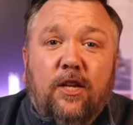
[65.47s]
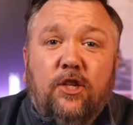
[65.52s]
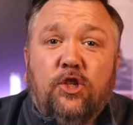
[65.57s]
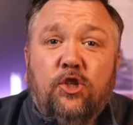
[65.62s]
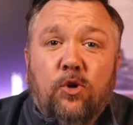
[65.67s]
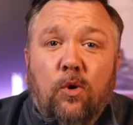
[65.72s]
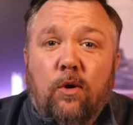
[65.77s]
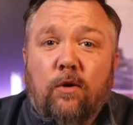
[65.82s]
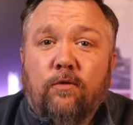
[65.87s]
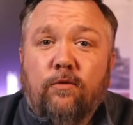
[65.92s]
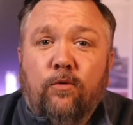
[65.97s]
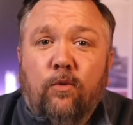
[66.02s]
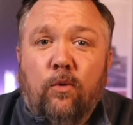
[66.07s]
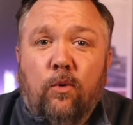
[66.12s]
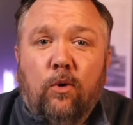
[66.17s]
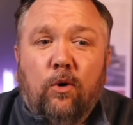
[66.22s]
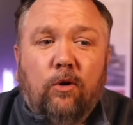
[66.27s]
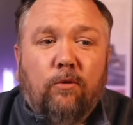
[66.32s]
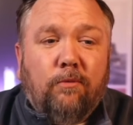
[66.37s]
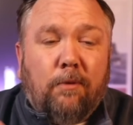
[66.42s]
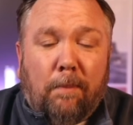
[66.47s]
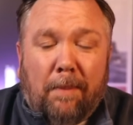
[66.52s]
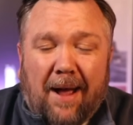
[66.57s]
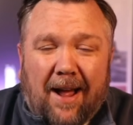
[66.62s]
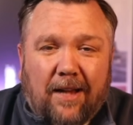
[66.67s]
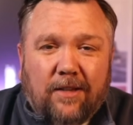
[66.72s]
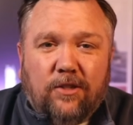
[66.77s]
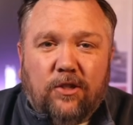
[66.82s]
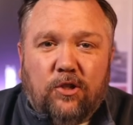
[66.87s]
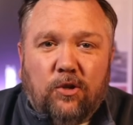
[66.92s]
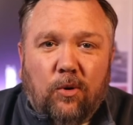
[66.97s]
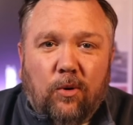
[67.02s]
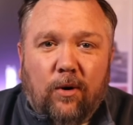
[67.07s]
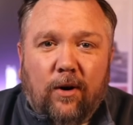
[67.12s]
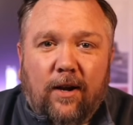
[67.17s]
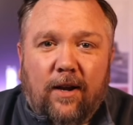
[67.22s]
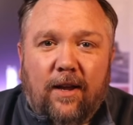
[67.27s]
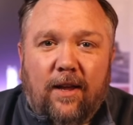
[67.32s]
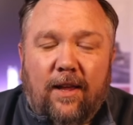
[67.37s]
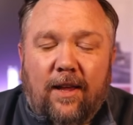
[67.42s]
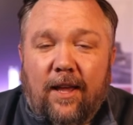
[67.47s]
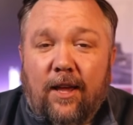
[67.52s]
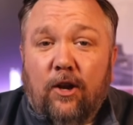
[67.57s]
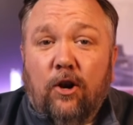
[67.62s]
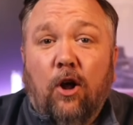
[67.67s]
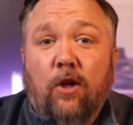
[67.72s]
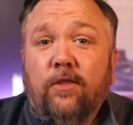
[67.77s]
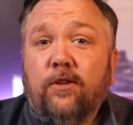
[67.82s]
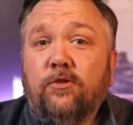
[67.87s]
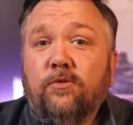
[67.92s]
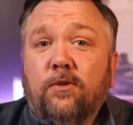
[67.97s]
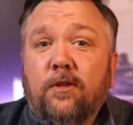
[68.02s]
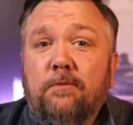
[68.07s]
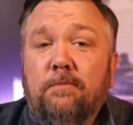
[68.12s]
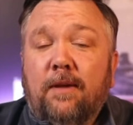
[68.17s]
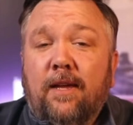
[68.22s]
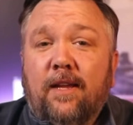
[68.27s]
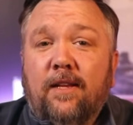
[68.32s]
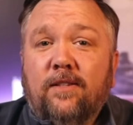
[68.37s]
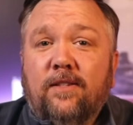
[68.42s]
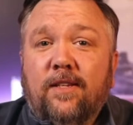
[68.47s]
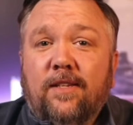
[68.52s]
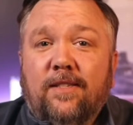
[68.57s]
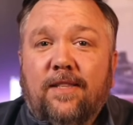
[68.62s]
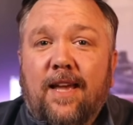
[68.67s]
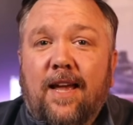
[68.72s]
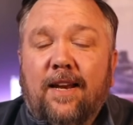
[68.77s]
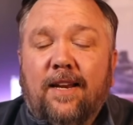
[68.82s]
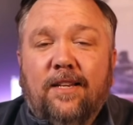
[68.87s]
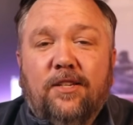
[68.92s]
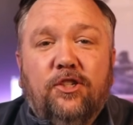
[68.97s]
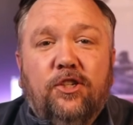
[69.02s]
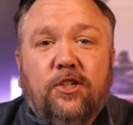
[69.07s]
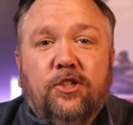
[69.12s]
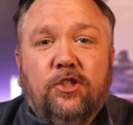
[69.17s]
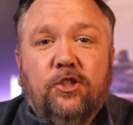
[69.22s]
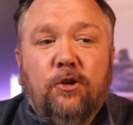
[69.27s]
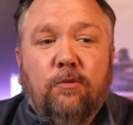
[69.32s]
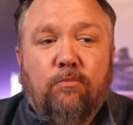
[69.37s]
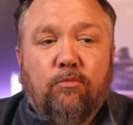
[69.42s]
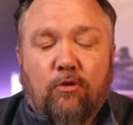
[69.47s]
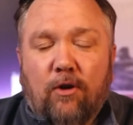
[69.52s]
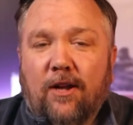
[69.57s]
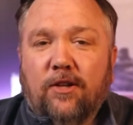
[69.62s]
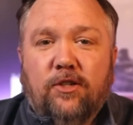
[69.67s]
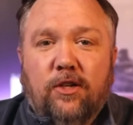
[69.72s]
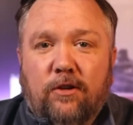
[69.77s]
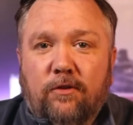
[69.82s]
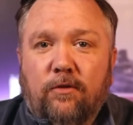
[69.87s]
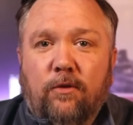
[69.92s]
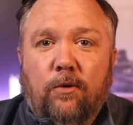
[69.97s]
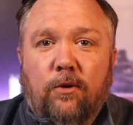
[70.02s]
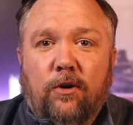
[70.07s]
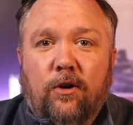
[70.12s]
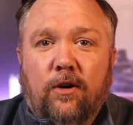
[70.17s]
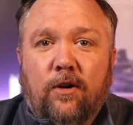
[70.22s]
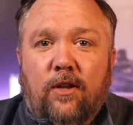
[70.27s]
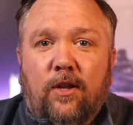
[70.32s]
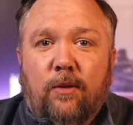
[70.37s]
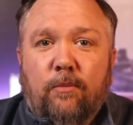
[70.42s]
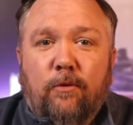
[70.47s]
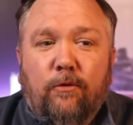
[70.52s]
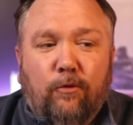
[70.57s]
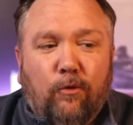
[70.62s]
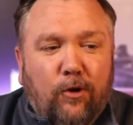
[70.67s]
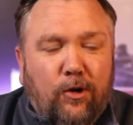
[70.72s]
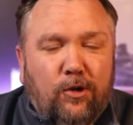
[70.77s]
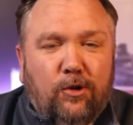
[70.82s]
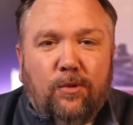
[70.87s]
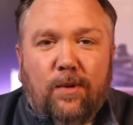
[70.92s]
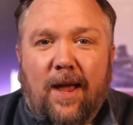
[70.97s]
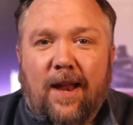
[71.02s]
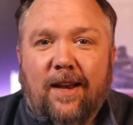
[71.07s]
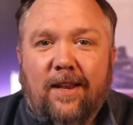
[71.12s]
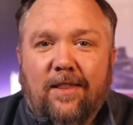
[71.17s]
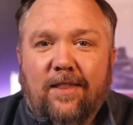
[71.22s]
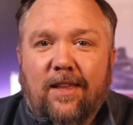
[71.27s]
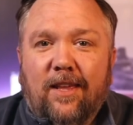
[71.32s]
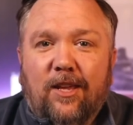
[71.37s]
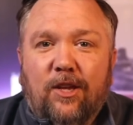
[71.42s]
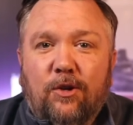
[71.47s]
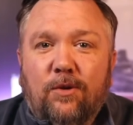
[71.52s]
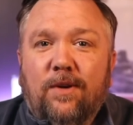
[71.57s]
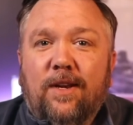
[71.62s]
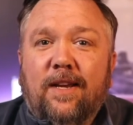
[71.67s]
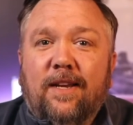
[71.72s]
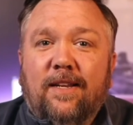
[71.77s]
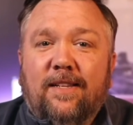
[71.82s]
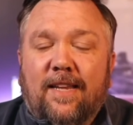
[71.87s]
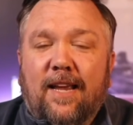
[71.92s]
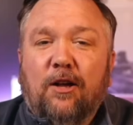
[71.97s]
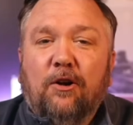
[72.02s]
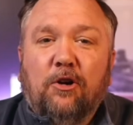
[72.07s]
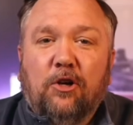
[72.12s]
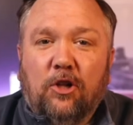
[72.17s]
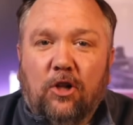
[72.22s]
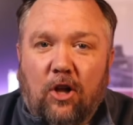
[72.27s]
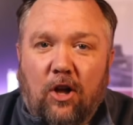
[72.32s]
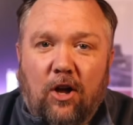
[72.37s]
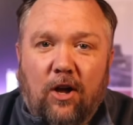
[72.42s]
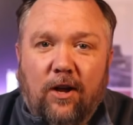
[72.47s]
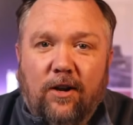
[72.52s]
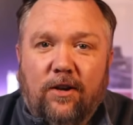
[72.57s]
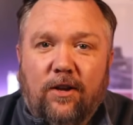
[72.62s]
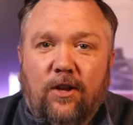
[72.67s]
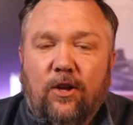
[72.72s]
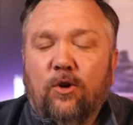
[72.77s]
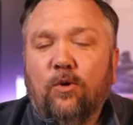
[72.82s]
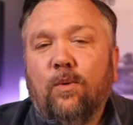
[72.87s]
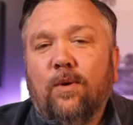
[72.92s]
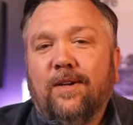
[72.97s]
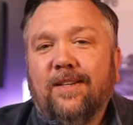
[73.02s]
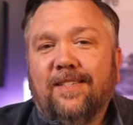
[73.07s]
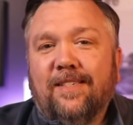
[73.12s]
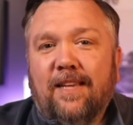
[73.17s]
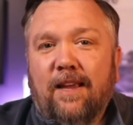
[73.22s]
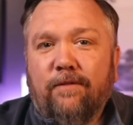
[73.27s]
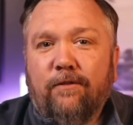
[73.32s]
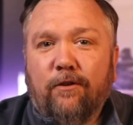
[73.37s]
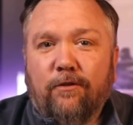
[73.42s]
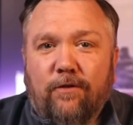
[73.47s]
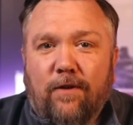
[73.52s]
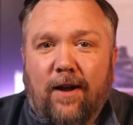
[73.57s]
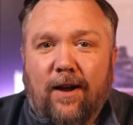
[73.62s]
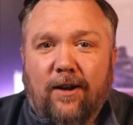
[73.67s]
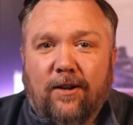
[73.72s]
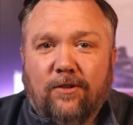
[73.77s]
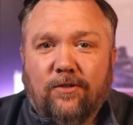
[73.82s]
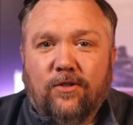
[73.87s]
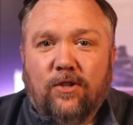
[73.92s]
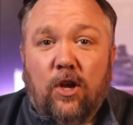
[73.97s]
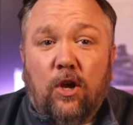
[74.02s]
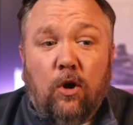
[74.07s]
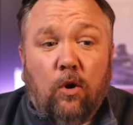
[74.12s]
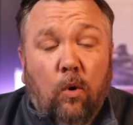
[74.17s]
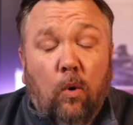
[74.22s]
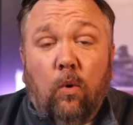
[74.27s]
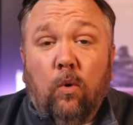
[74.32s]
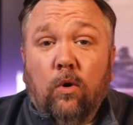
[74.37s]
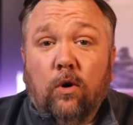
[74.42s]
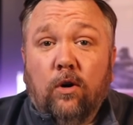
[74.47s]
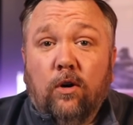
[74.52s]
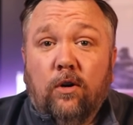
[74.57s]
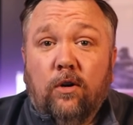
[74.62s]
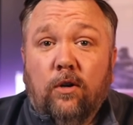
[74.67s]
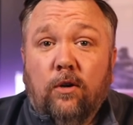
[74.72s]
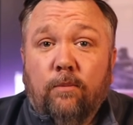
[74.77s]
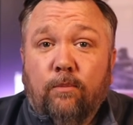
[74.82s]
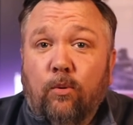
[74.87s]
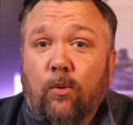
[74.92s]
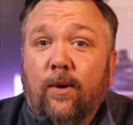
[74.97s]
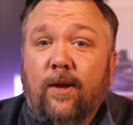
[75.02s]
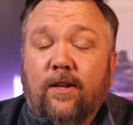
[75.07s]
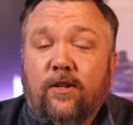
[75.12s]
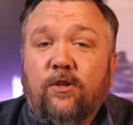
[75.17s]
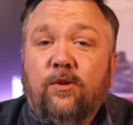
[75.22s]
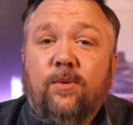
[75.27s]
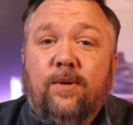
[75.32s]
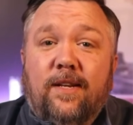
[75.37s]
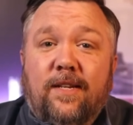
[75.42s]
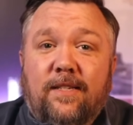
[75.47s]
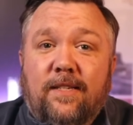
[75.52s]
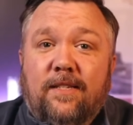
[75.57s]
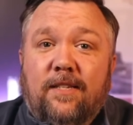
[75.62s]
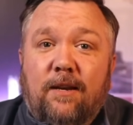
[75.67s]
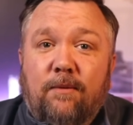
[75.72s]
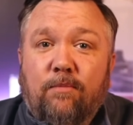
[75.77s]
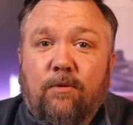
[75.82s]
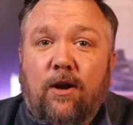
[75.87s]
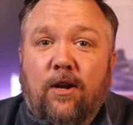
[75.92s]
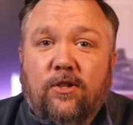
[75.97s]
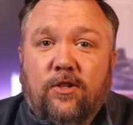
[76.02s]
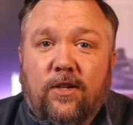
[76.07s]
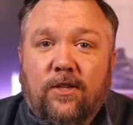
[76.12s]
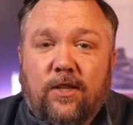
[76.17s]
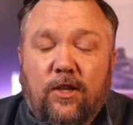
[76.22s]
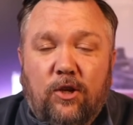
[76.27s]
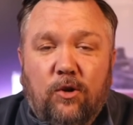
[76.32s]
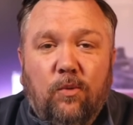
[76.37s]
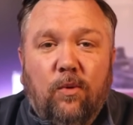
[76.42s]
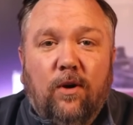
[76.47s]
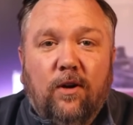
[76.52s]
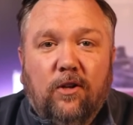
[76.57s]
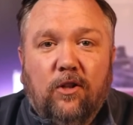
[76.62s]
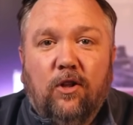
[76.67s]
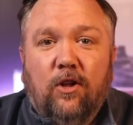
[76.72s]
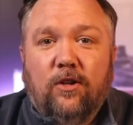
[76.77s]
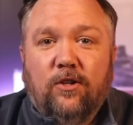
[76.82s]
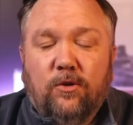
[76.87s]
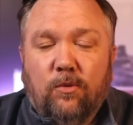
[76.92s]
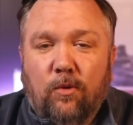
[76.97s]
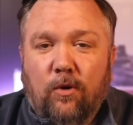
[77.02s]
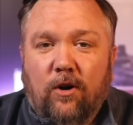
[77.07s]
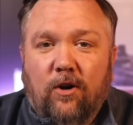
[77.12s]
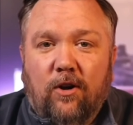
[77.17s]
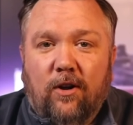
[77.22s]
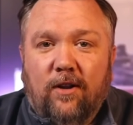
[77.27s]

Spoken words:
short for repository. And all this really means is that it's just your project folder. Before you do anything, you need to tell Claude where to save your files or point to an existing project that you want Claude to work on.